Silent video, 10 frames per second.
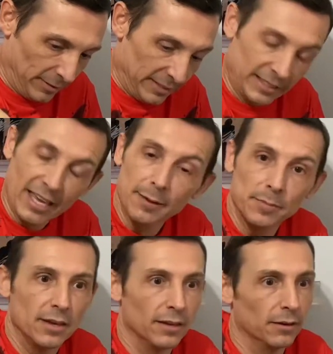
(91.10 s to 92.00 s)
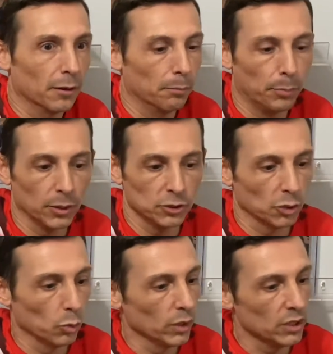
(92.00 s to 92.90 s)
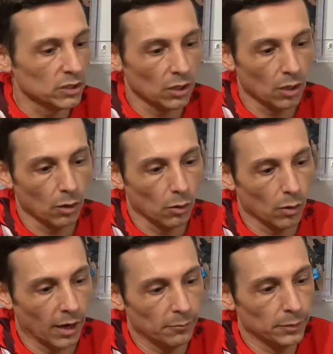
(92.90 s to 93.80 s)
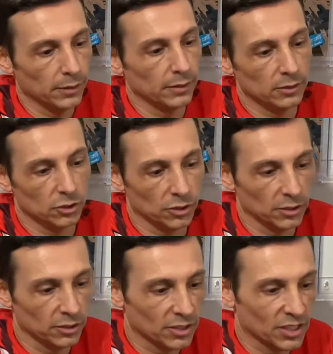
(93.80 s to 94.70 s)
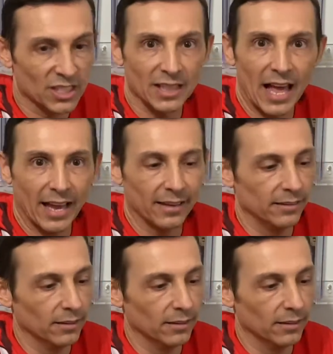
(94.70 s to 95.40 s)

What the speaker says: These came in a bunch of weeks ago. I've been just slacking on